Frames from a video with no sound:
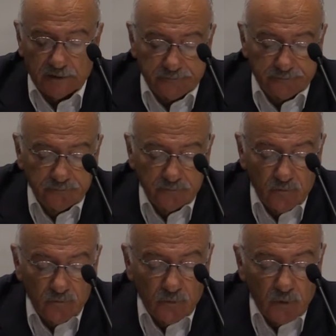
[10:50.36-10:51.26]
for the
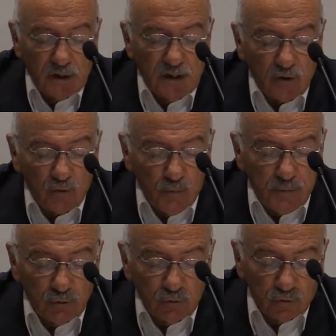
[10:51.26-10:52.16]
past 40
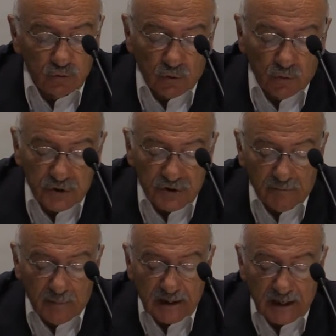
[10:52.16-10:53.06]
years
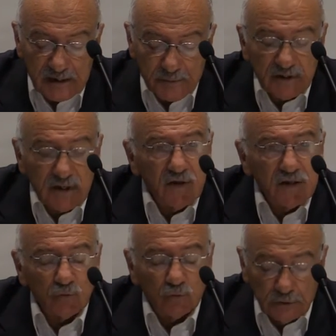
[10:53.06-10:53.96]
within this
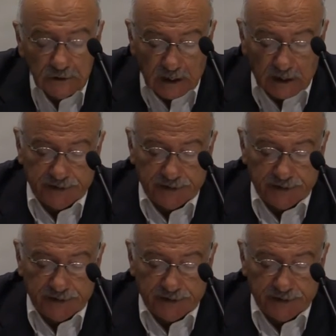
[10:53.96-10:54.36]
region,